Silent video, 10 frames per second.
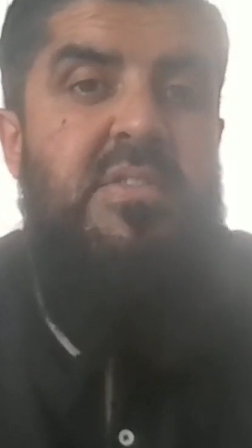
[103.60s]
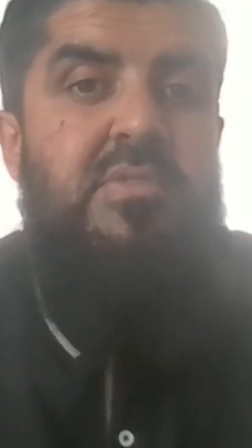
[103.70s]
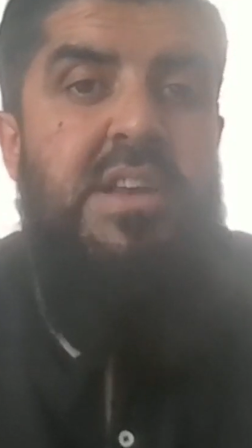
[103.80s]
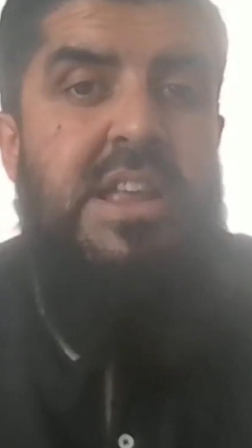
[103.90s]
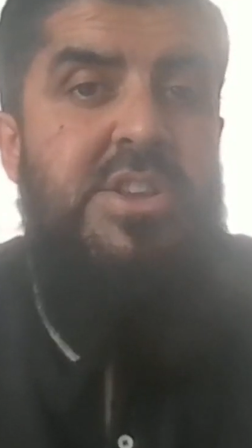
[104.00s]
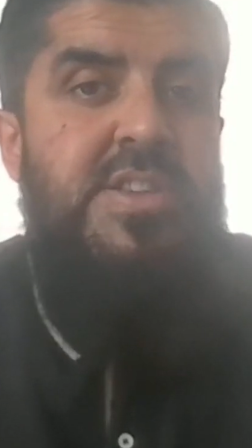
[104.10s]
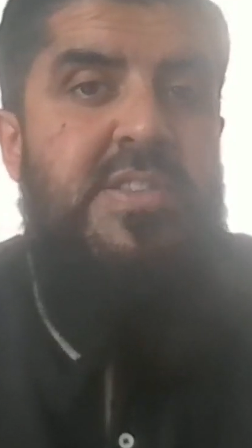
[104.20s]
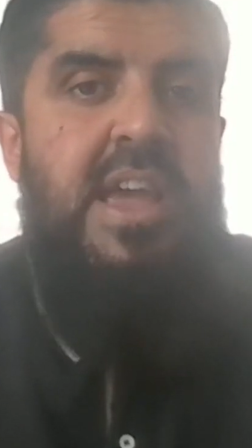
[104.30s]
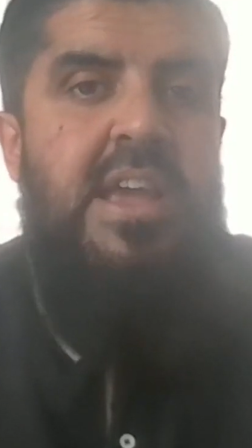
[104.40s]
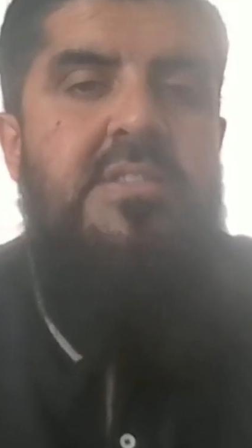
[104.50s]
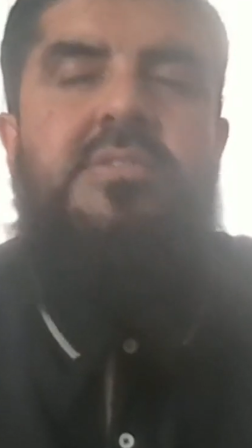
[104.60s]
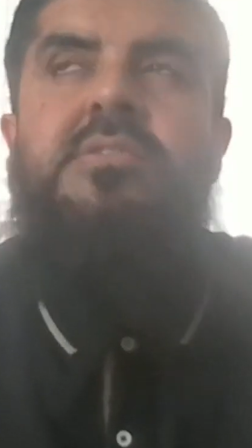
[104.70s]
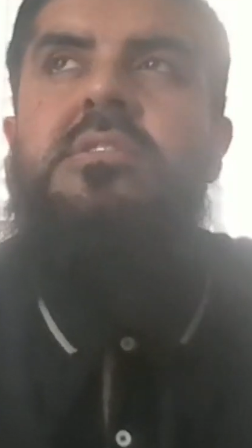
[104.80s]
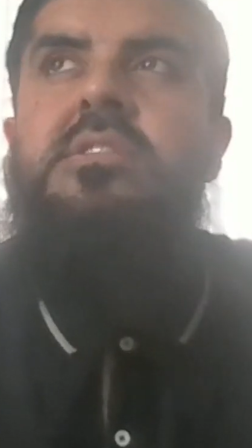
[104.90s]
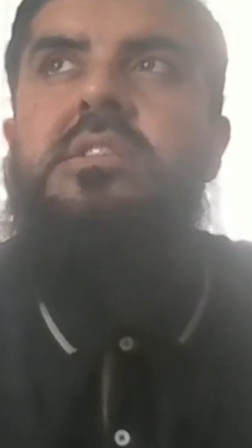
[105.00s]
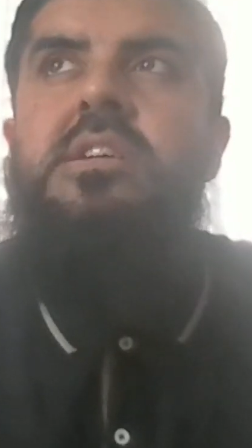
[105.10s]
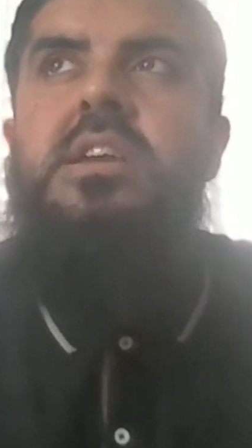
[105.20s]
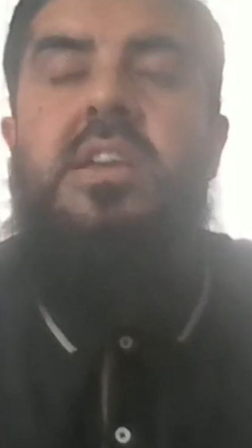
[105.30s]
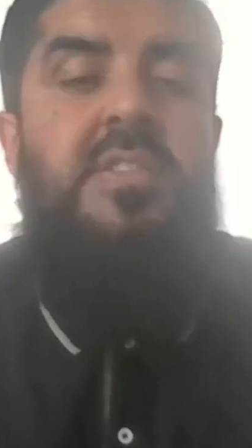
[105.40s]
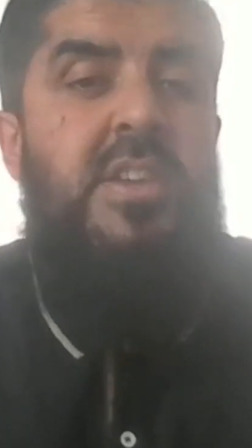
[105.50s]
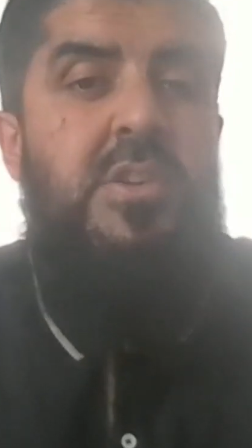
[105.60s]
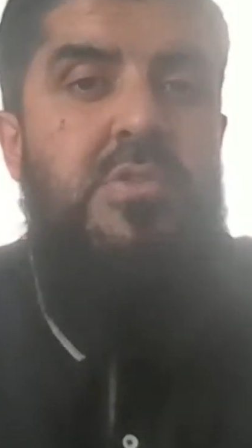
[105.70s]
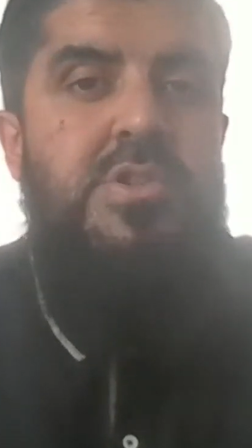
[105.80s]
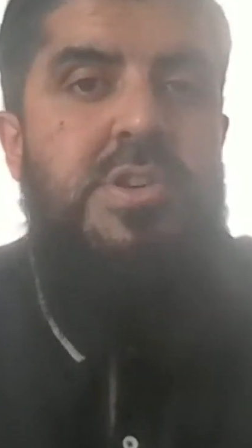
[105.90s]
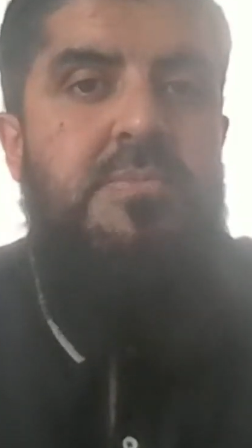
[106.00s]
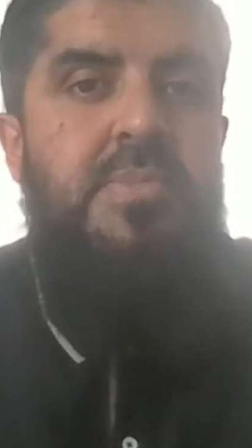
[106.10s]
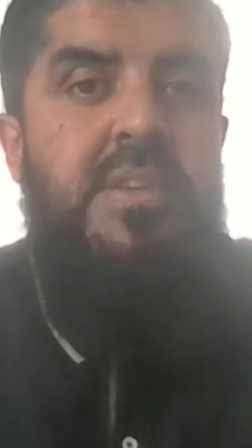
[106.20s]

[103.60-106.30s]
religious hates is huge.